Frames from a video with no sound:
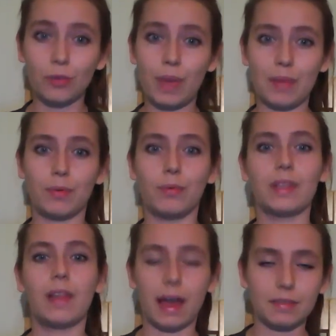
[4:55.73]
people
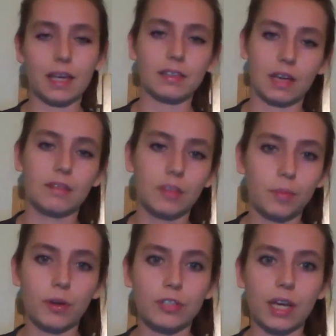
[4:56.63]
with lives outside of
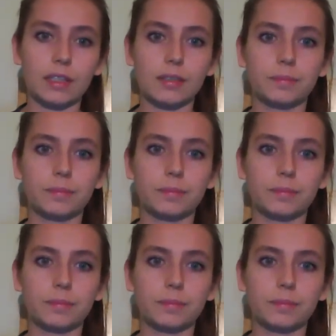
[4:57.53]
the project.